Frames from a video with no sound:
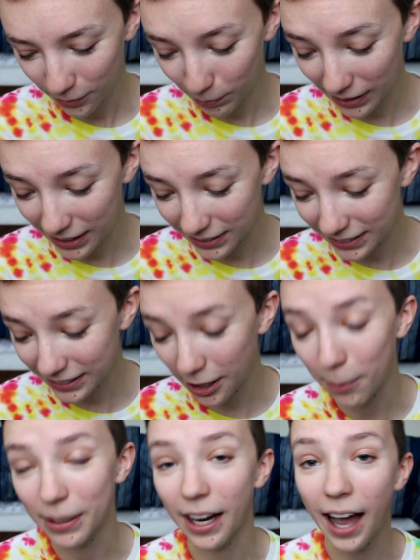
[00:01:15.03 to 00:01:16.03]
because it's
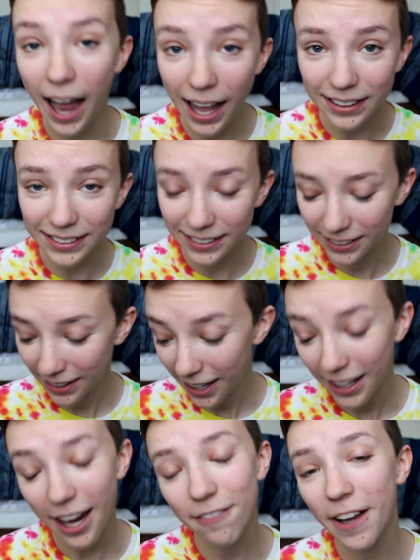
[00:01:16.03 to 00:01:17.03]
gonna be hot.
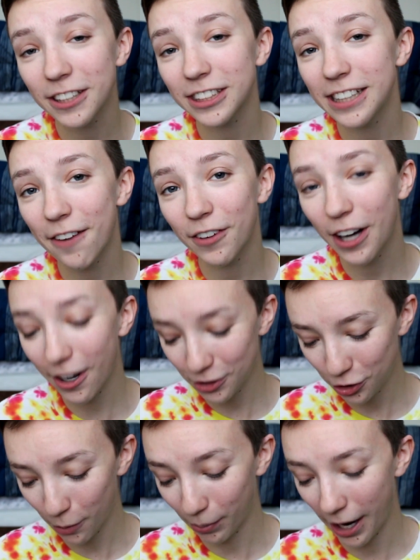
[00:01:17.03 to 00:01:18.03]
And I've actually never
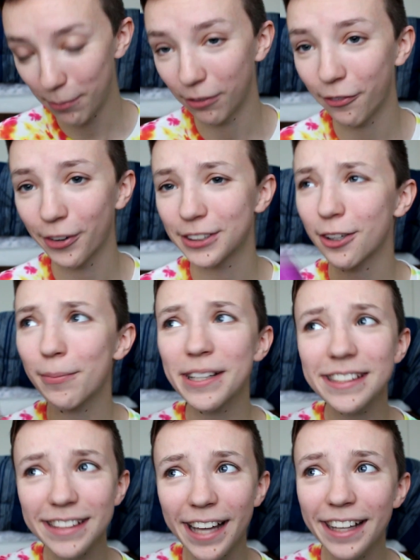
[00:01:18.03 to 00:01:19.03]
gone to a Pride before, so I'm
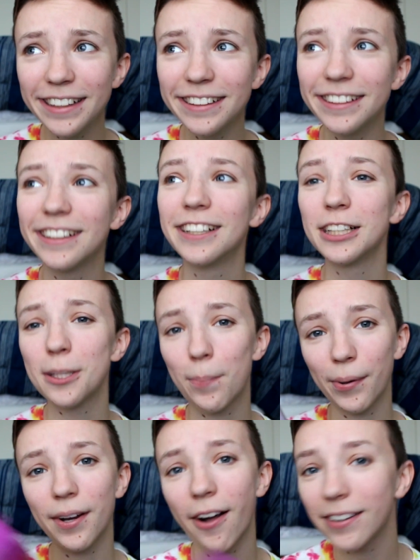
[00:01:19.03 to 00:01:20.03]
excited to
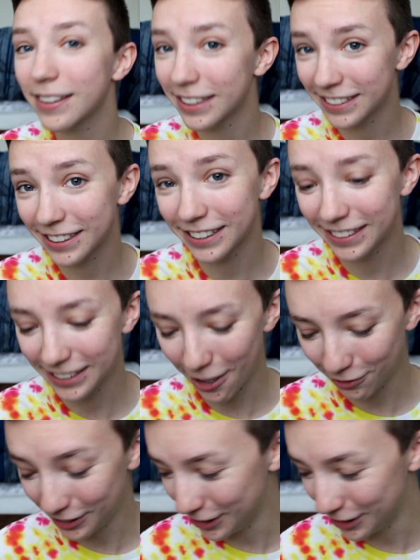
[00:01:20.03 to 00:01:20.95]
put all of this good stuff to